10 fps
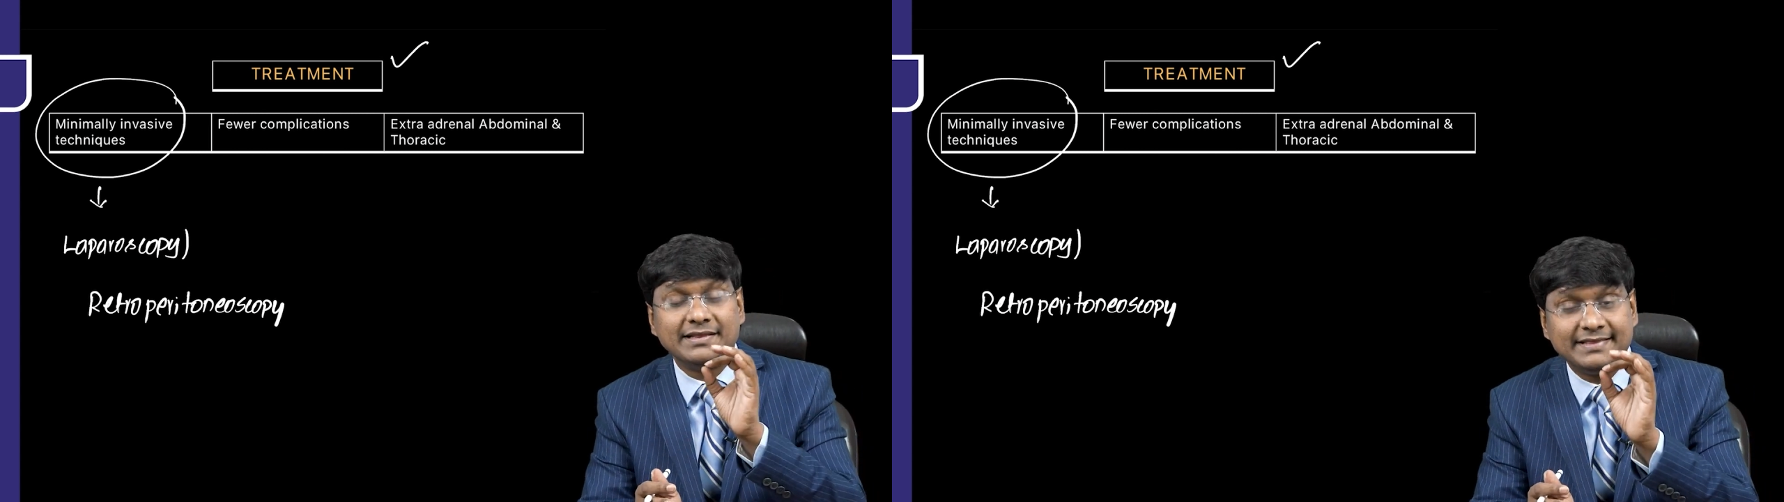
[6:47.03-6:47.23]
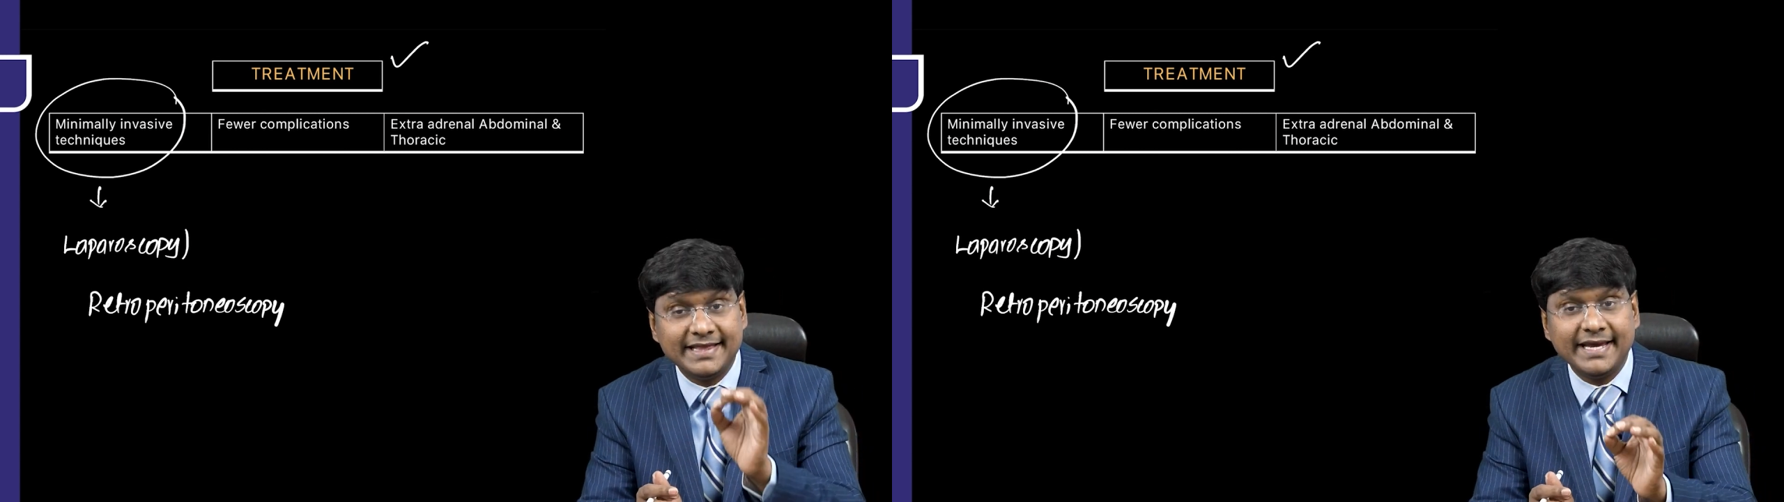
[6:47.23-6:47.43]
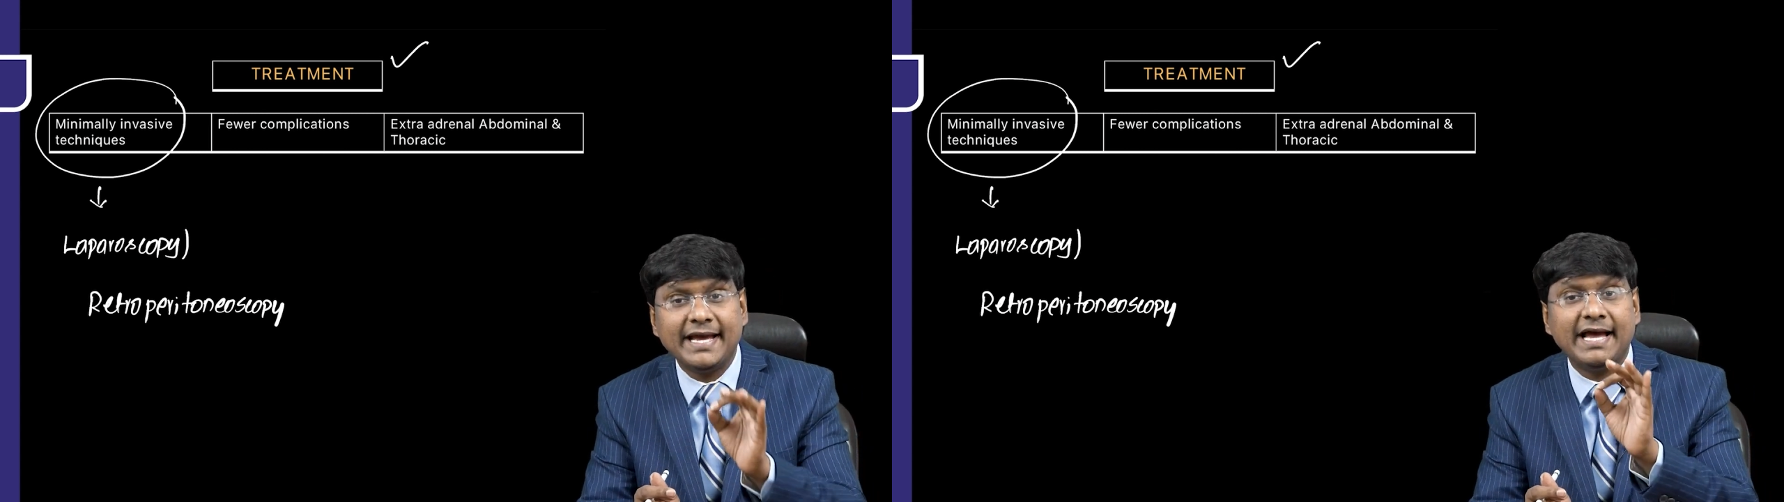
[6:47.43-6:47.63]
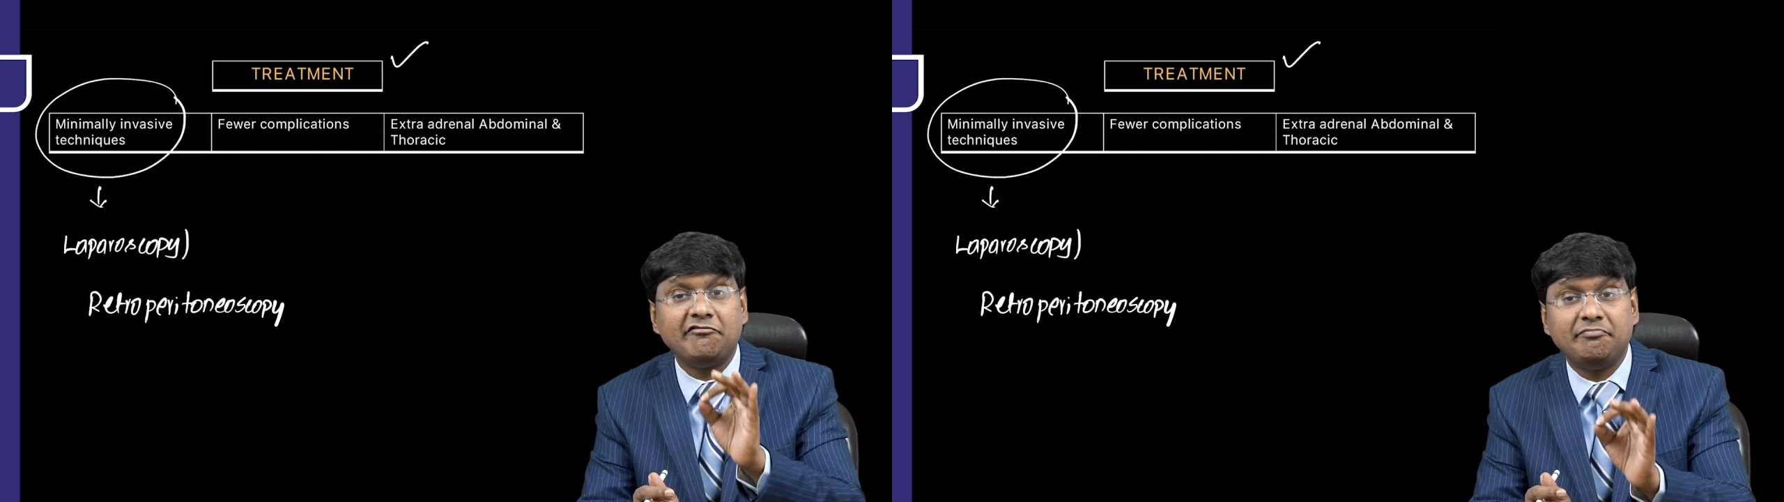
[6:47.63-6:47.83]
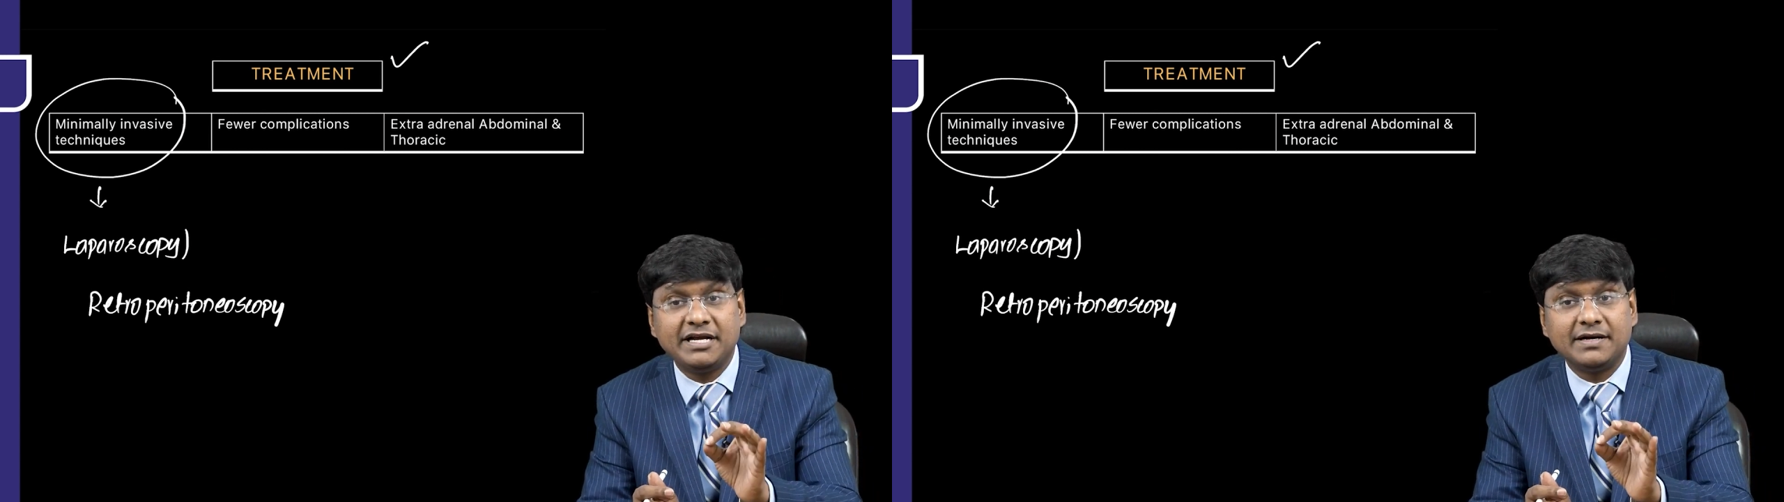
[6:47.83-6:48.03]
they
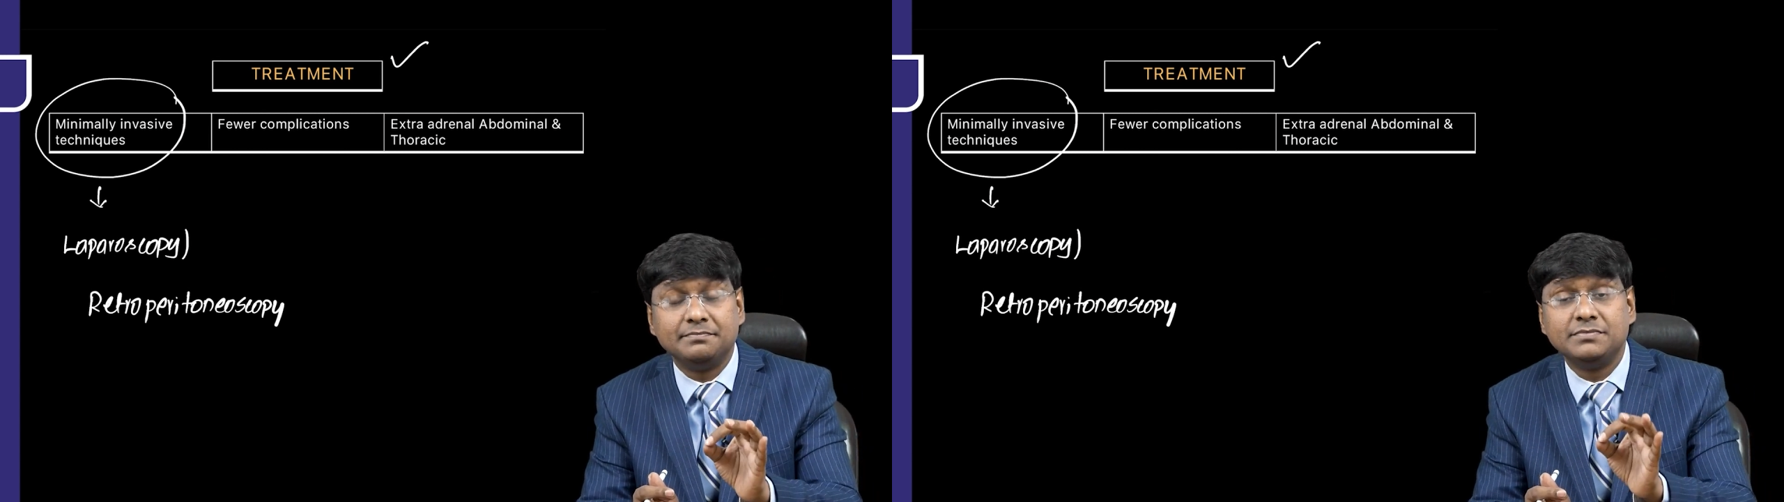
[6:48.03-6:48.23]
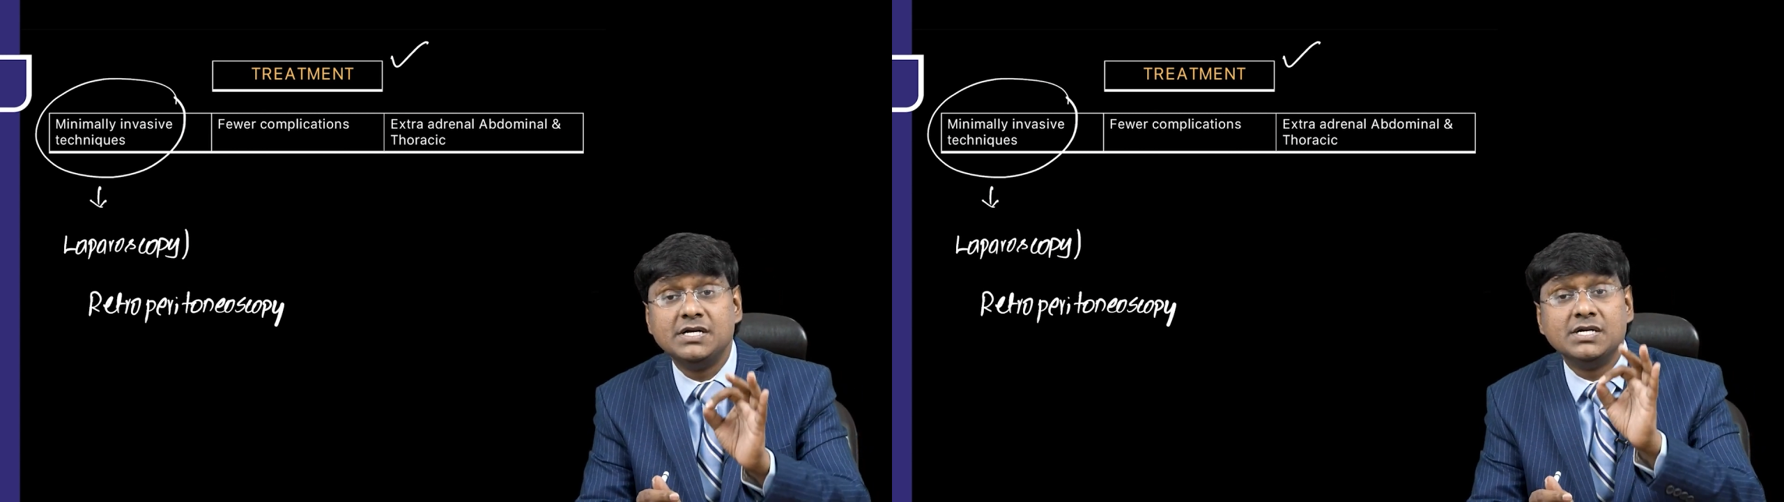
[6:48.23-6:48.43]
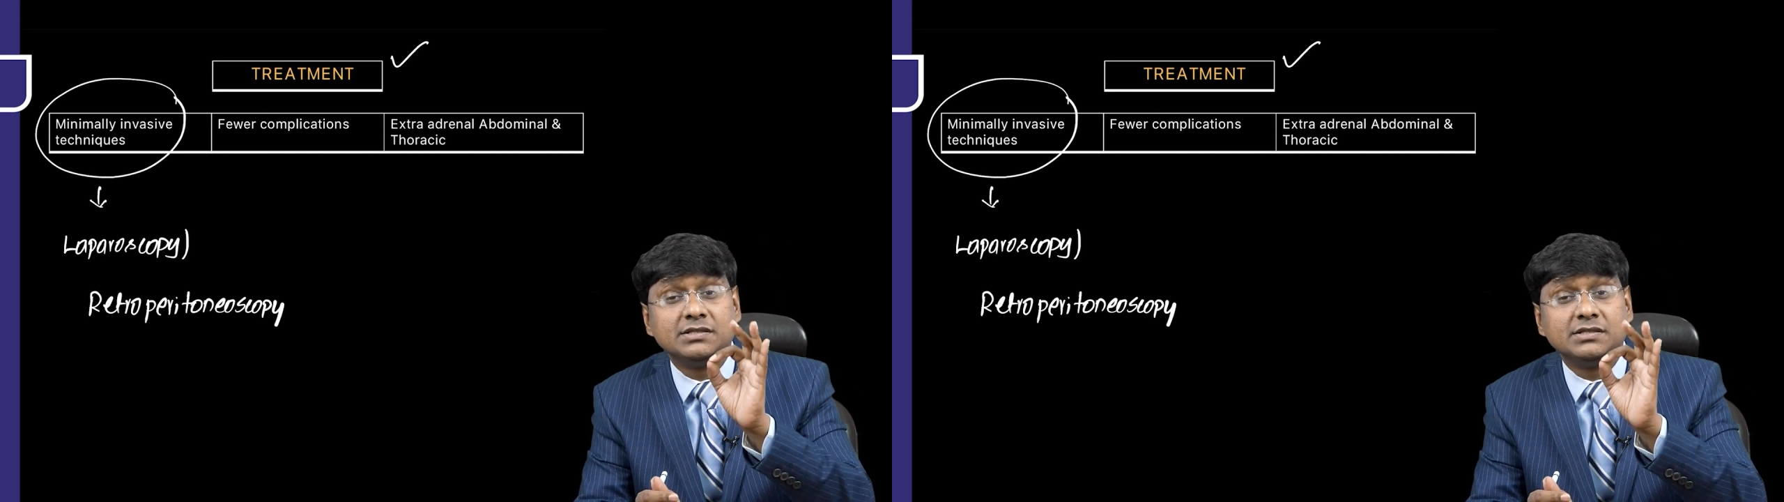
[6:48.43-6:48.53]
have become